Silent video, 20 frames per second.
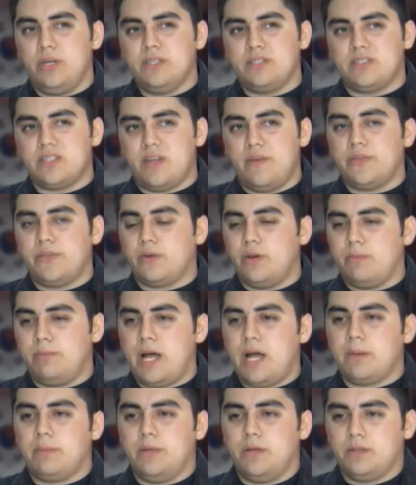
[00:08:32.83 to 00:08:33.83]
He's a 7th degree
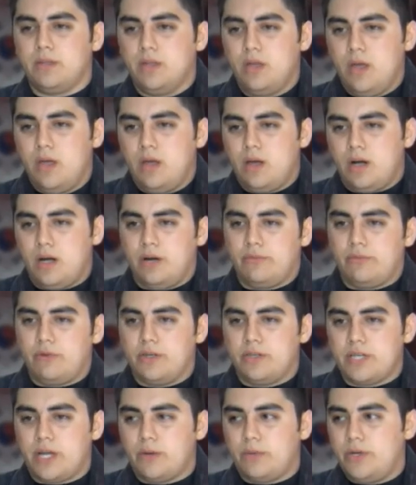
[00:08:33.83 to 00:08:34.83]
black belt
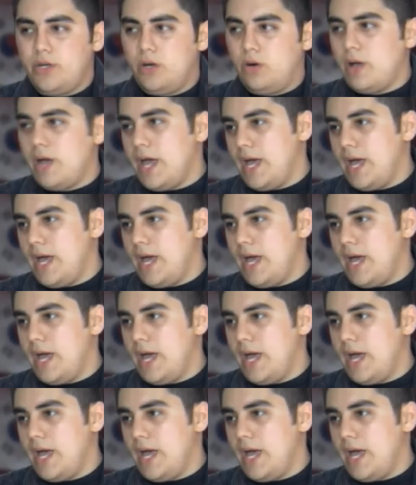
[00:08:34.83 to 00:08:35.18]
for our Taekwondo,